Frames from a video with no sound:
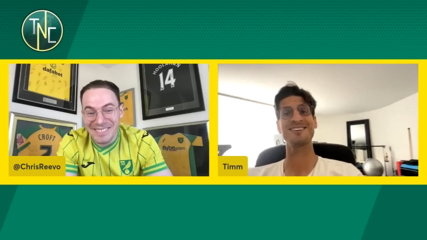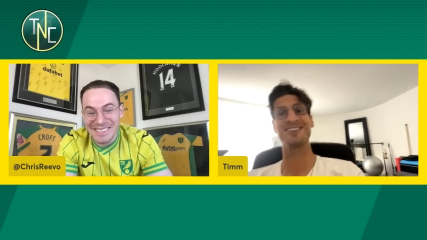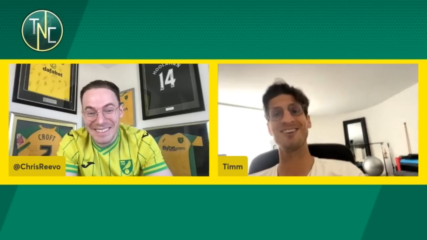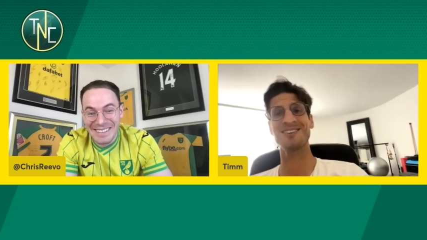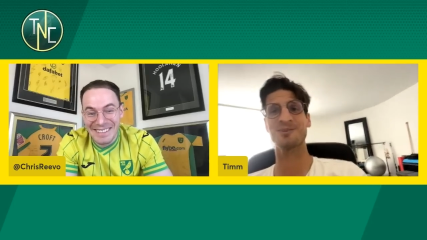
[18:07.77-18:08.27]

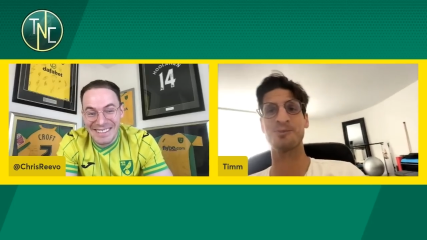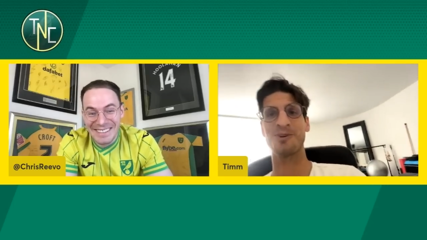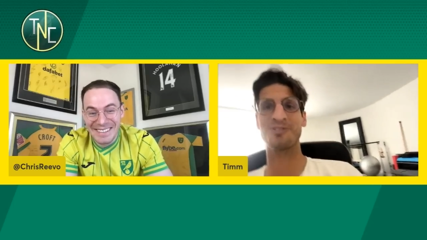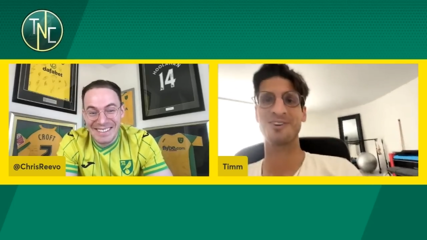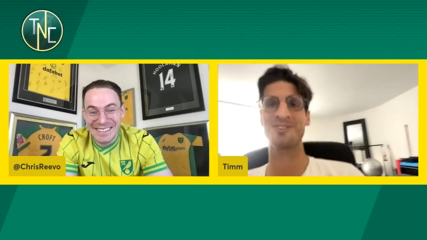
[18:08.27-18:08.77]
Speaker 1: No, it's more
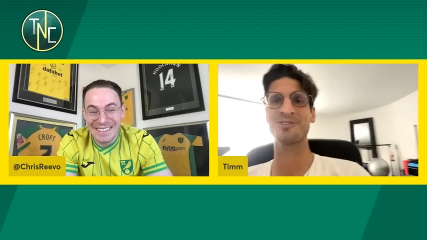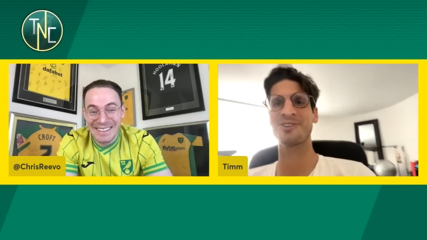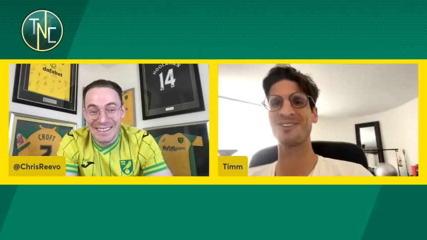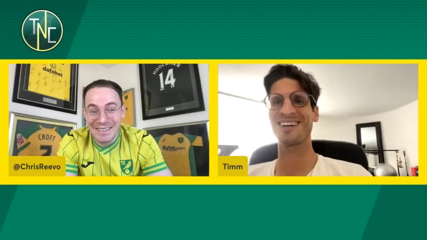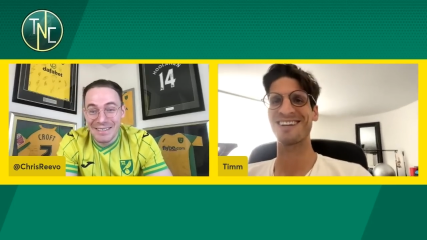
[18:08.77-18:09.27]
fun for
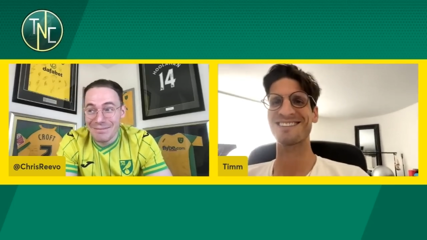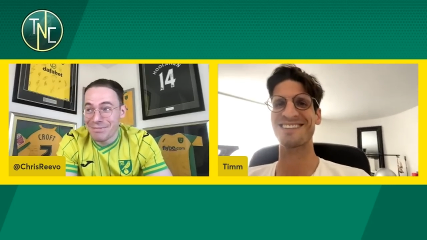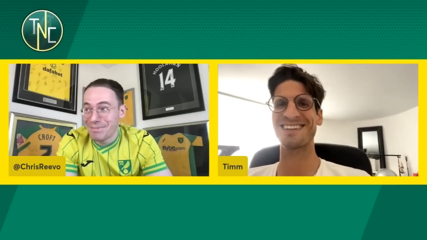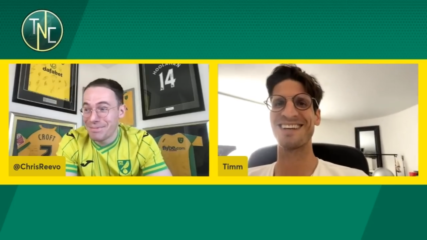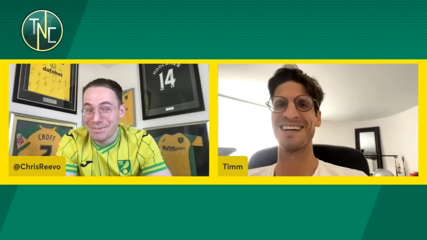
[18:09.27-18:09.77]
you guys then.